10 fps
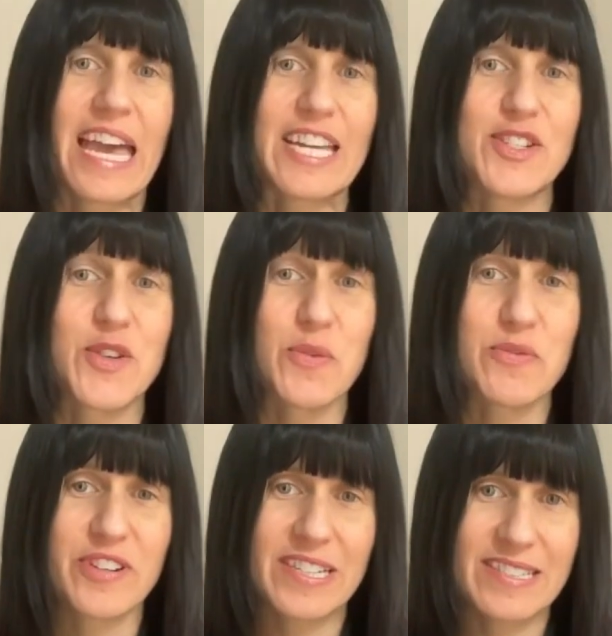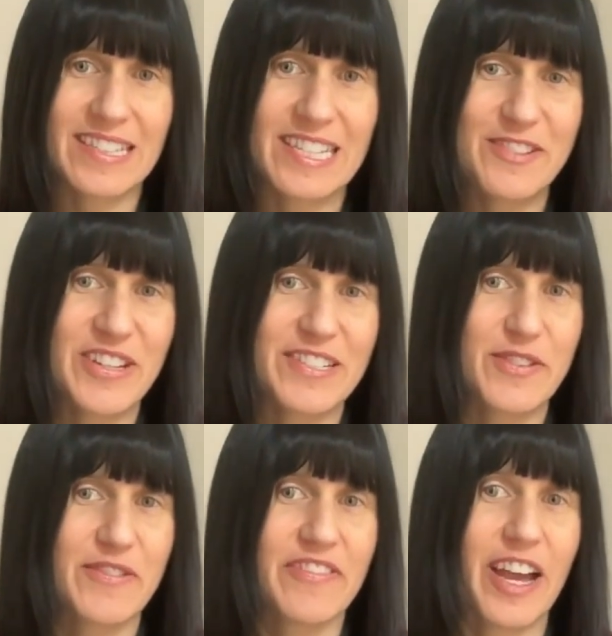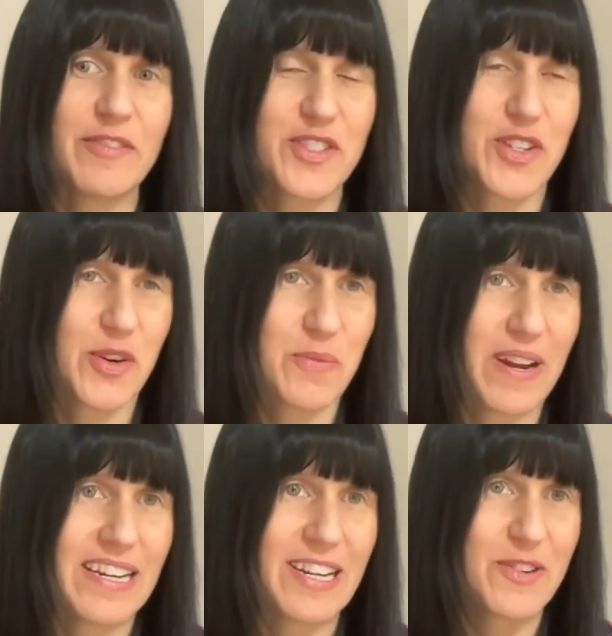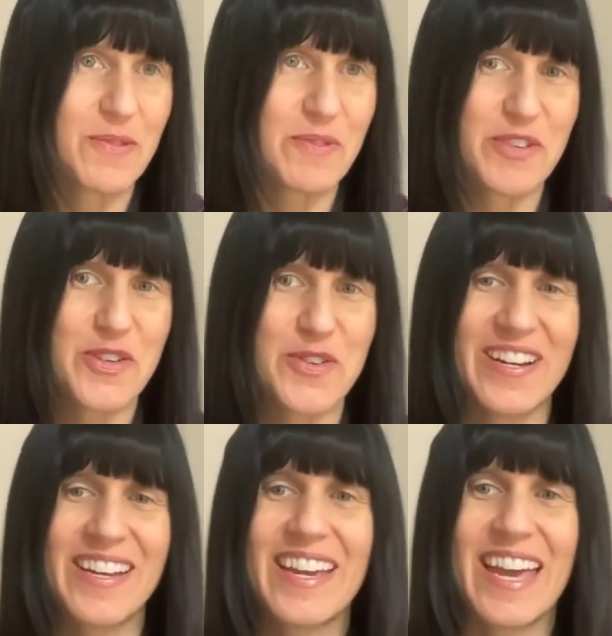And don't forget to leave us a 5-star rating or review